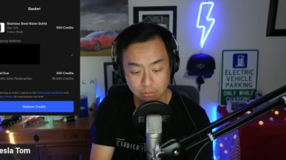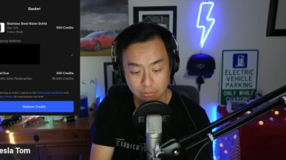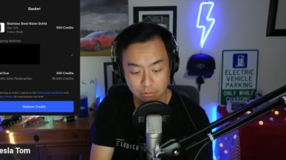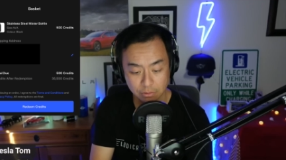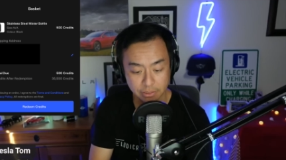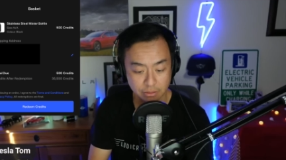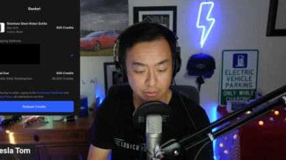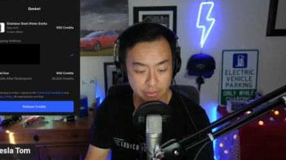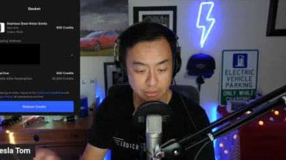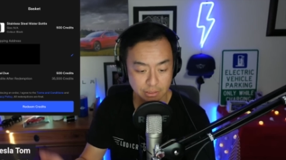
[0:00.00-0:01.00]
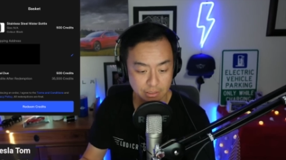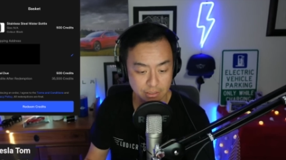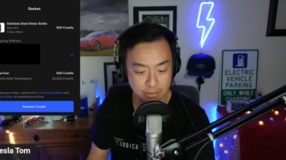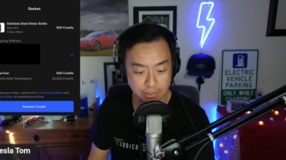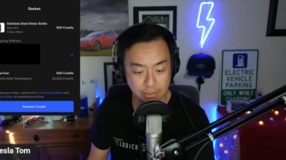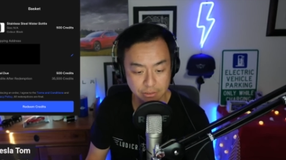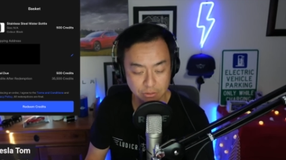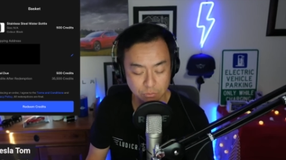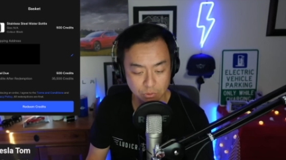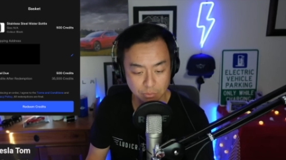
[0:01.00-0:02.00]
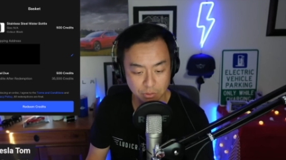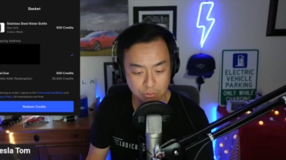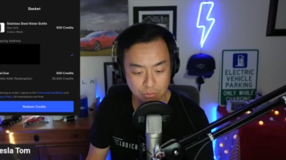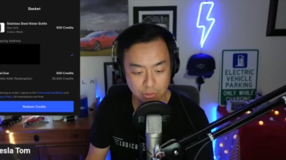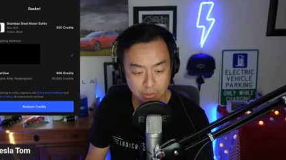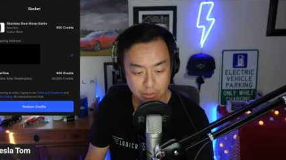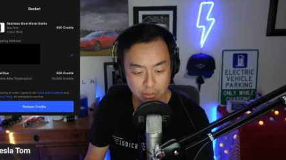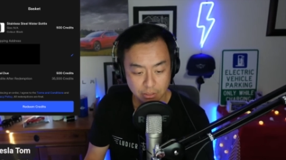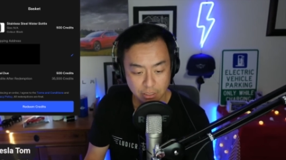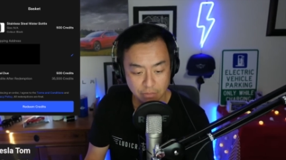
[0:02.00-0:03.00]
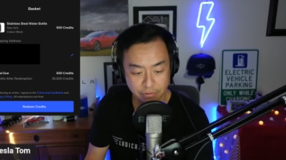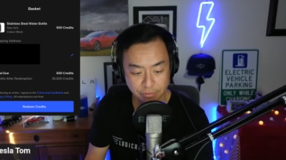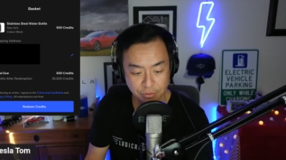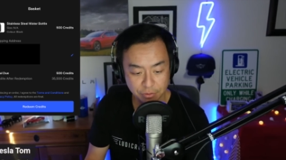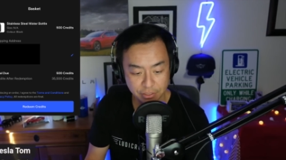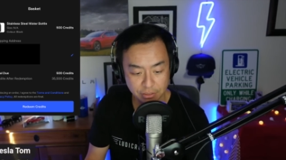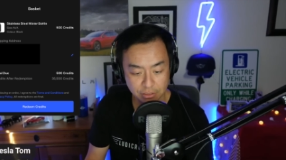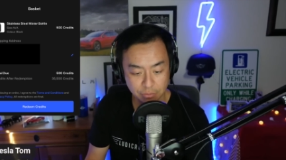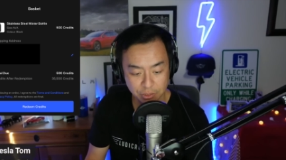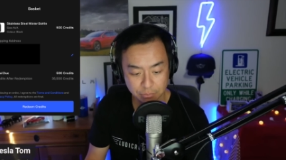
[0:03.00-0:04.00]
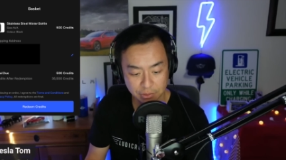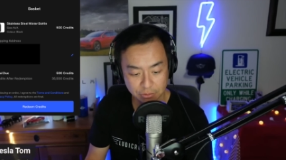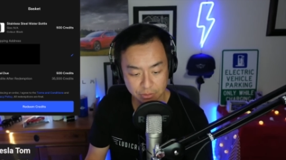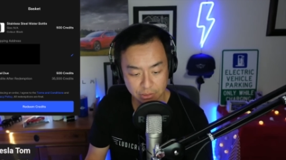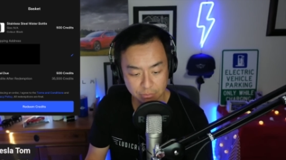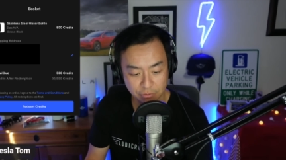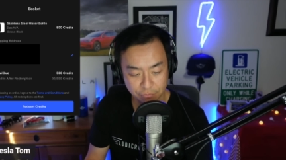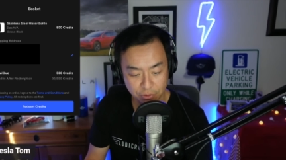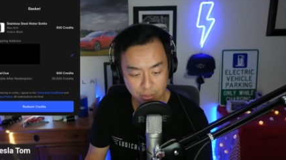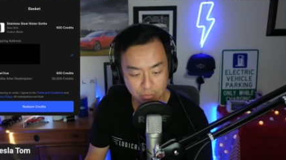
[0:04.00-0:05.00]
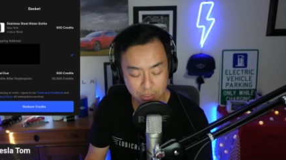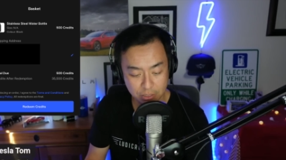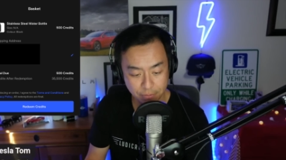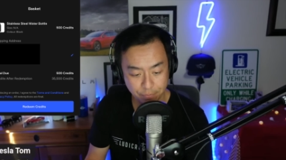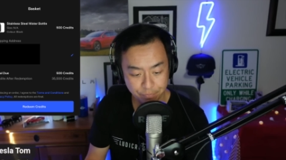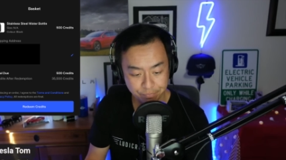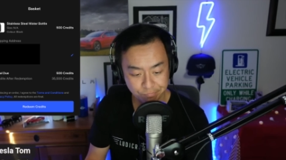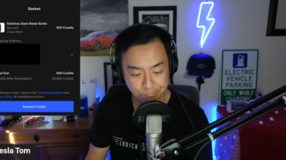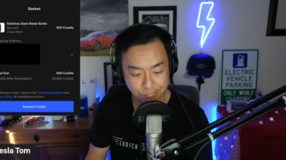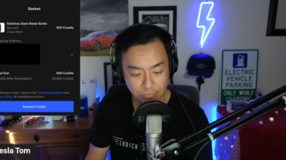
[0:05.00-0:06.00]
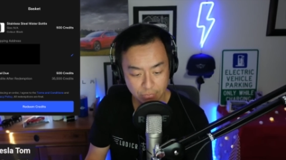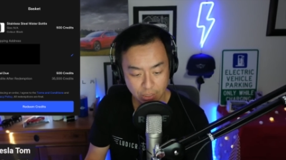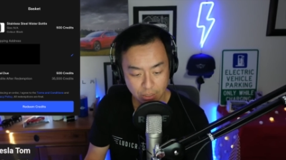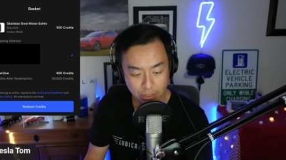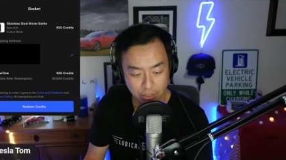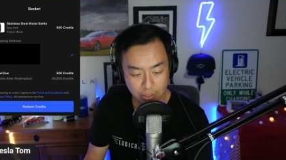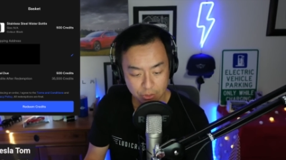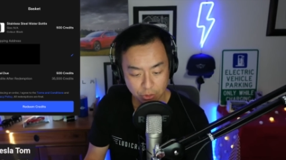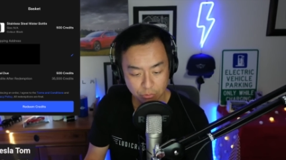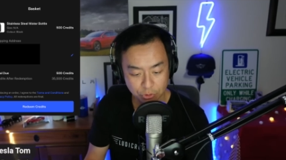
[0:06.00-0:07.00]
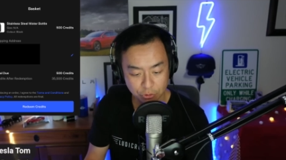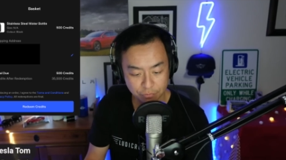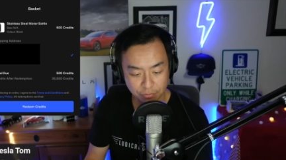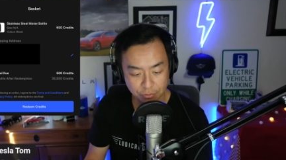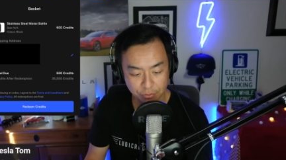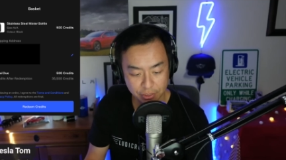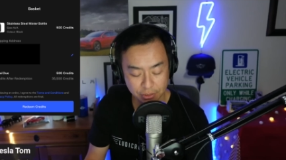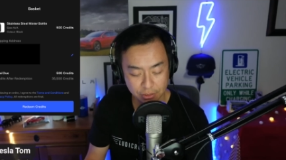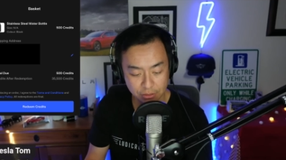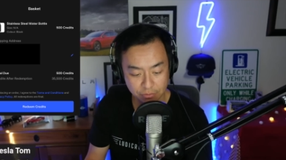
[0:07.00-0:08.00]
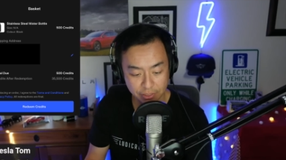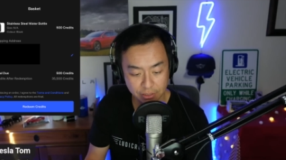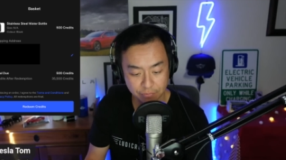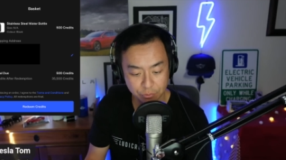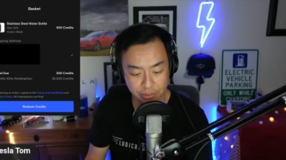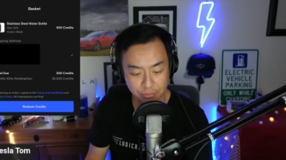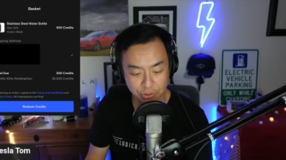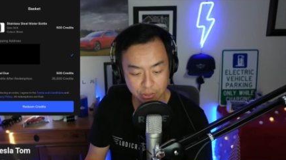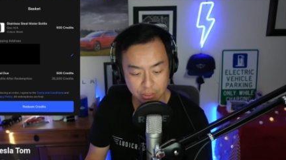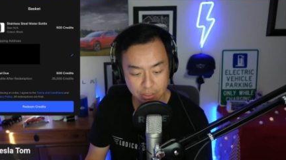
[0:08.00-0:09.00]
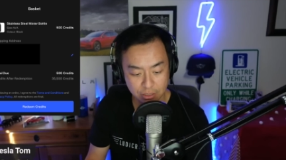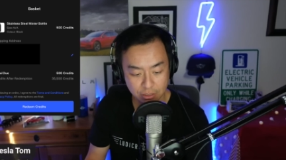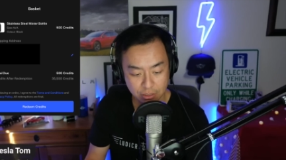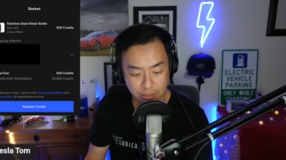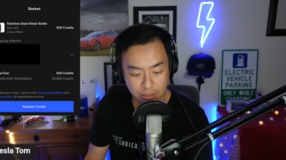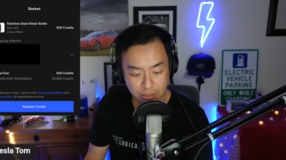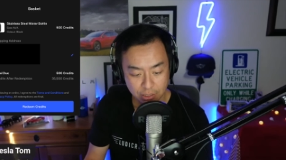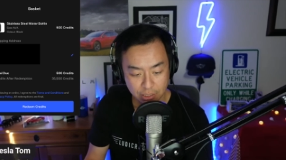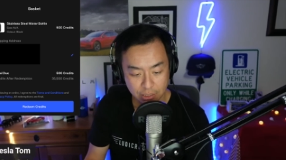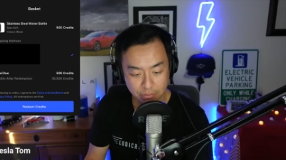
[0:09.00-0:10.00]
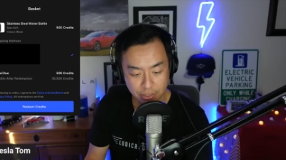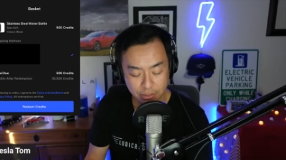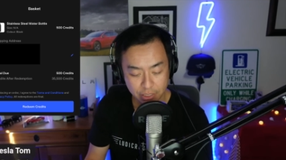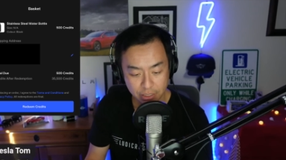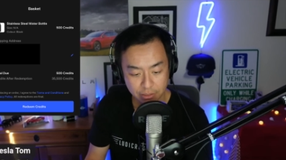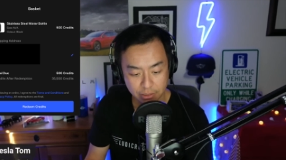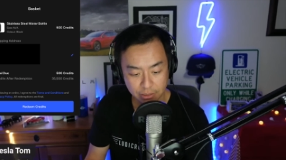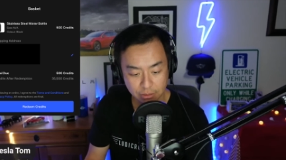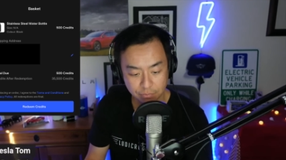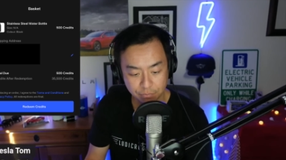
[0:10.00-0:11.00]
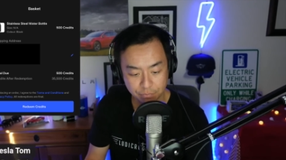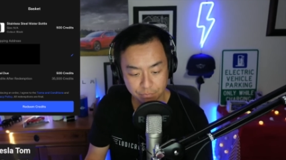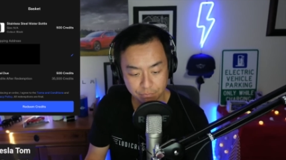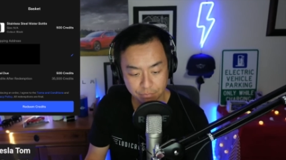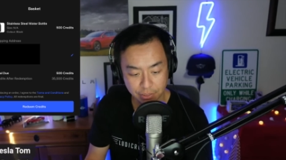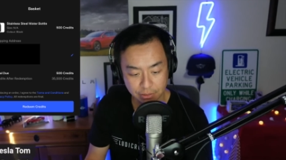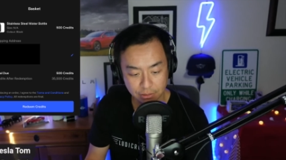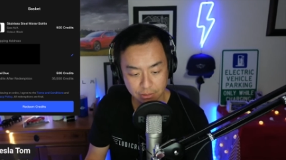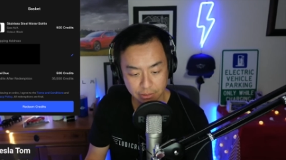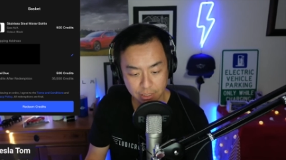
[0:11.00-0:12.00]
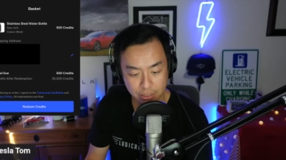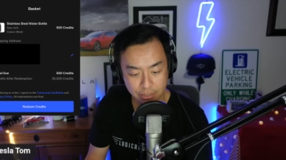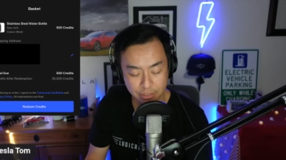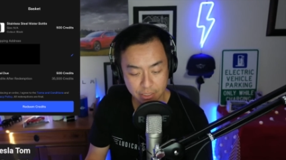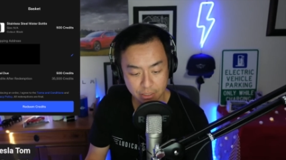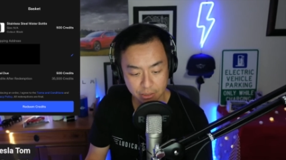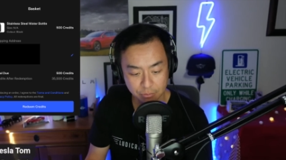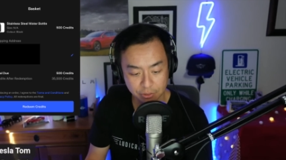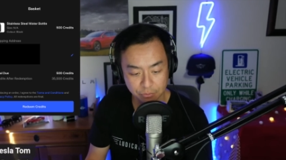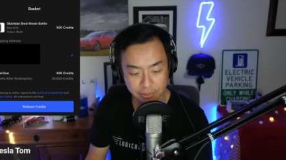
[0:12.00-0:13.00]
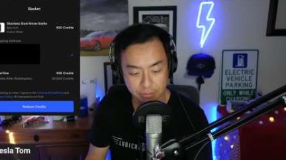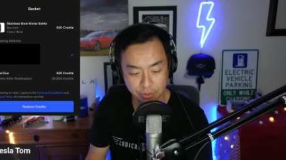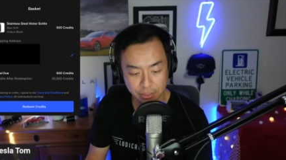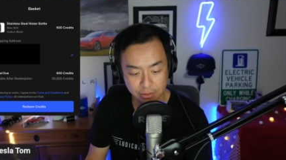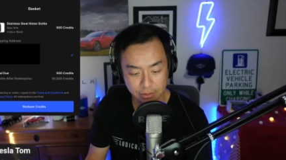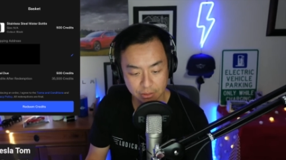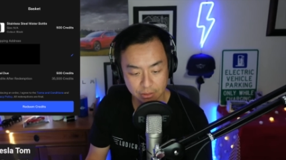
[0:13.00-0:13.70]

All right, so there it is. Stainless steel water bottle, 500 credits, my shipping address, my phone number, total due 500 credits, credits after redemption. And yeah, that is basically done. And then I just press redeem credits.